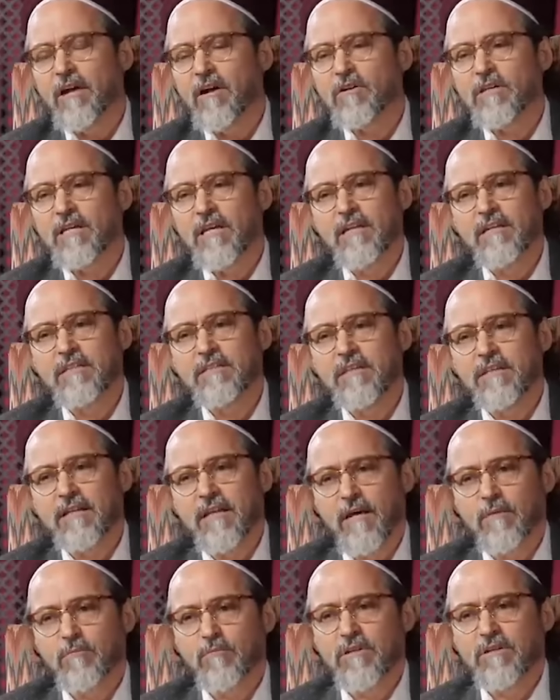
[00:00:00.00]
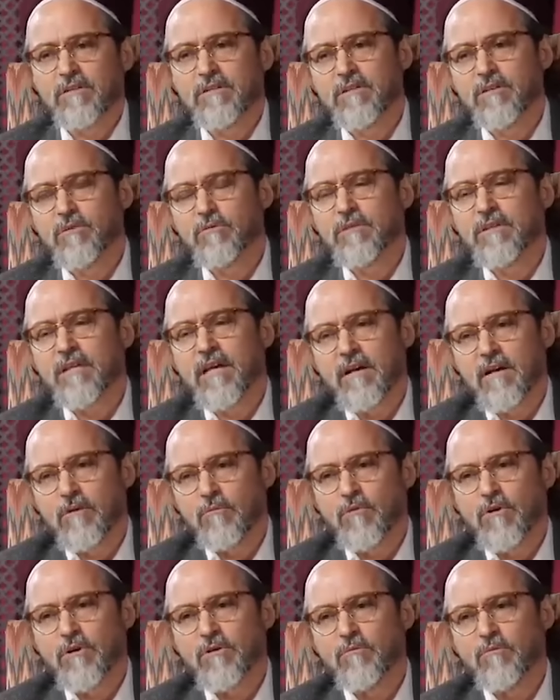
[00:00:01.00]
I'll get into that. I'm going to deal with that
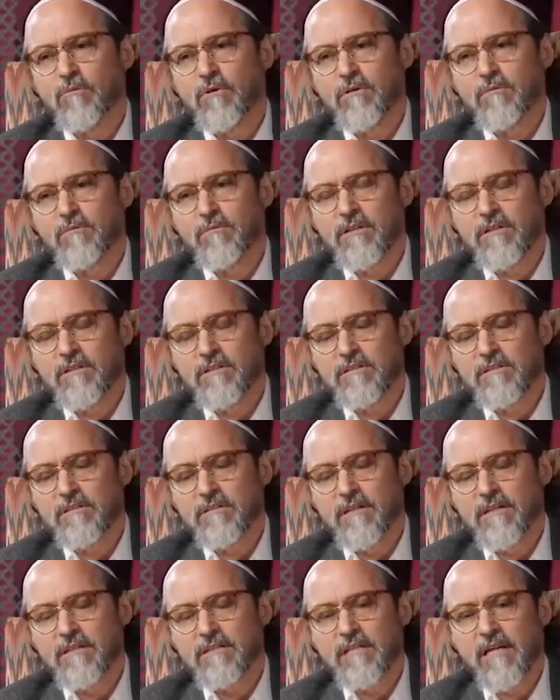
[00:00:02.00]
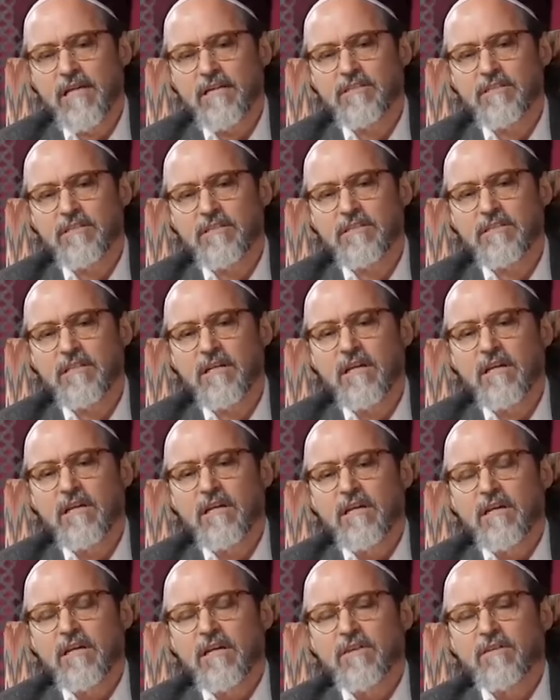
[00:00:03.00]
on one of these sessions.
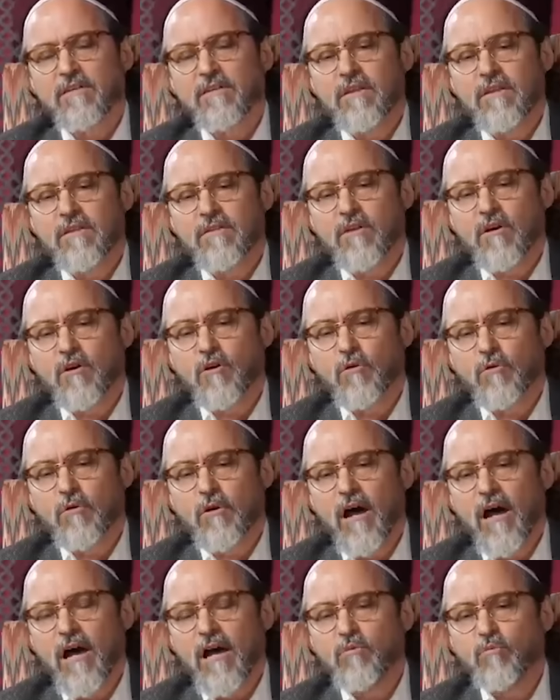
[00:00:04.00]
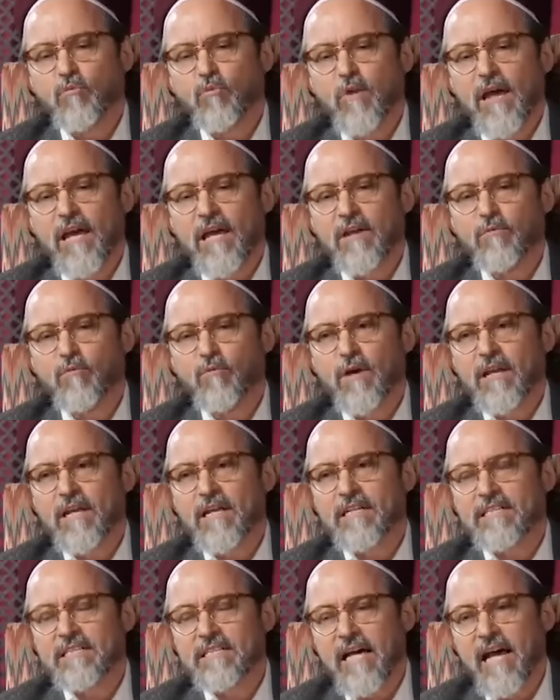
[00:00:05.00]
The Quran, when
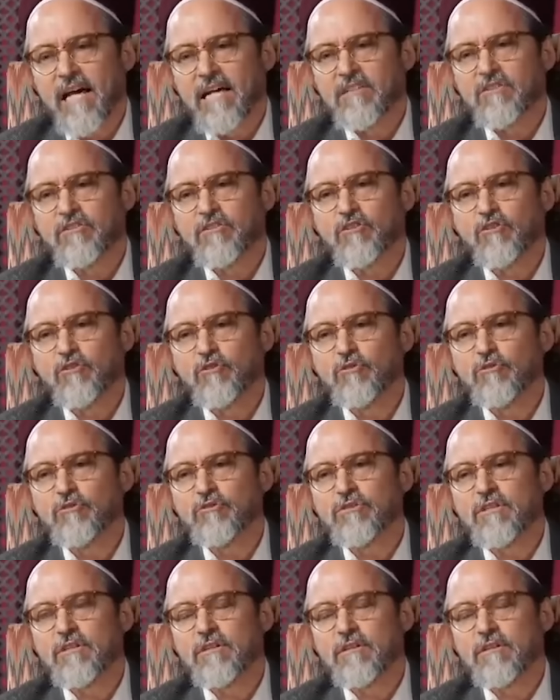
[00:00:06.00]
it does use